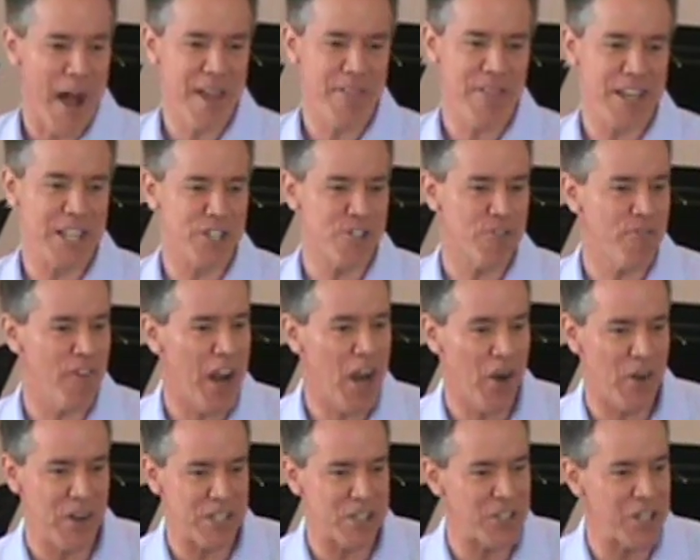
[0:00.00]
by these
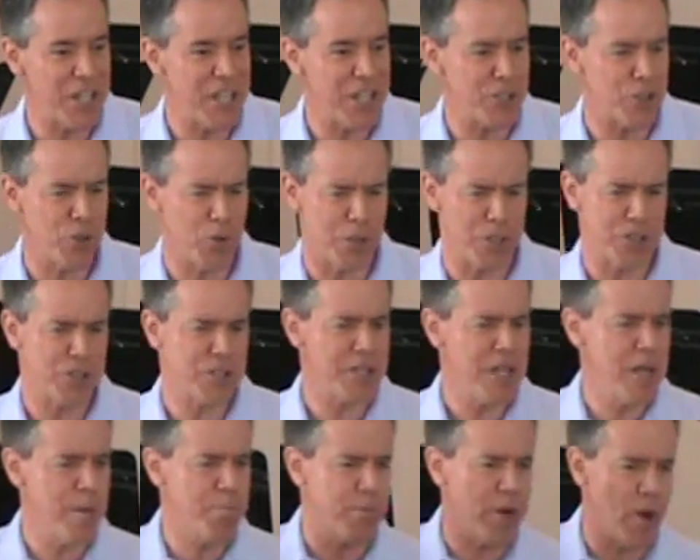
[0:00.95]
Pharisees who are
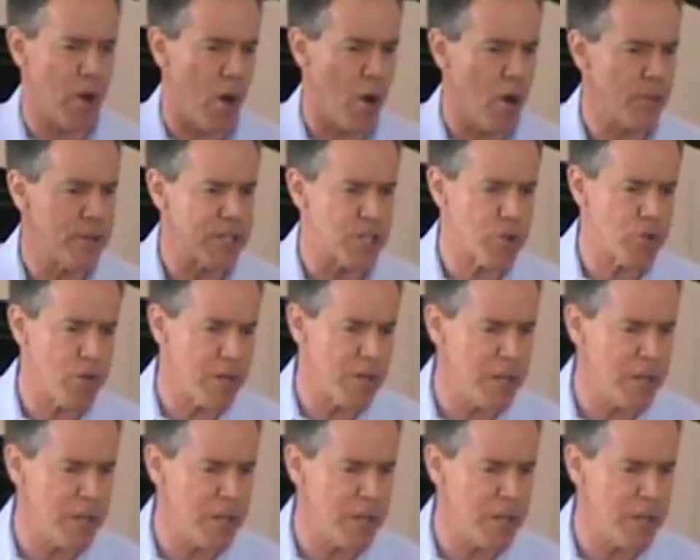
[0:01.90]
steeped in all this